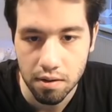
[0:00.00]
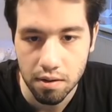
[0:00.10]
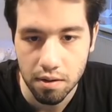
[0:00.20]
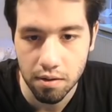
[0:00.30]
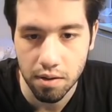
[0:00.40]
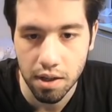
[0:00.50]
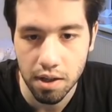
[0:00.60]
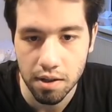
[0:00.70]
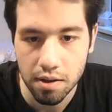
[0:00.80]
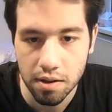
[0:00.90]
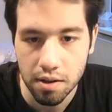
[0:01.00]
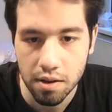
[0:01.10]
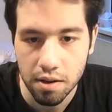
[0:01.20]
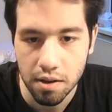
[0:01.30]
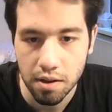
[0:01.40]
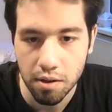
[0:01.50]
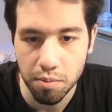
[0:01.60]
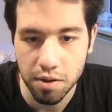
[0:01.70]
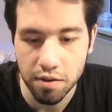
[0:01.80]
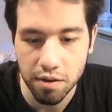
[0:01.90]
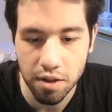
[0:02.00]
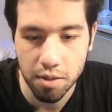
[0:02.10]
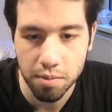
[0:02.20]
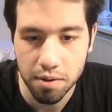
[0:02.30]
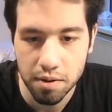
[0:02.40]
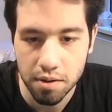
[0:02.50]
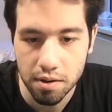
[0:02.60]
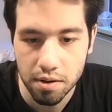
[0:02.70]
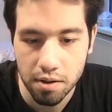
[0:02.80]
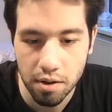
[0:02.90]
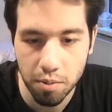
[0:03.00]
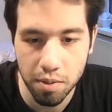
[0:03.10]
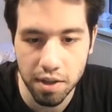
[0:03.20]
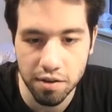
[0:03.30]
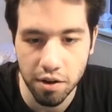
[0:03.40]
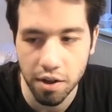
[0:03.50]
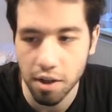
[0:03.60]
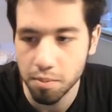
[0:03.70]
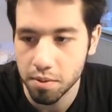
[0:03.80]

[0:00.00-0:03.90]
Oh god. Oh, please hurry up. Oh, please hurry up.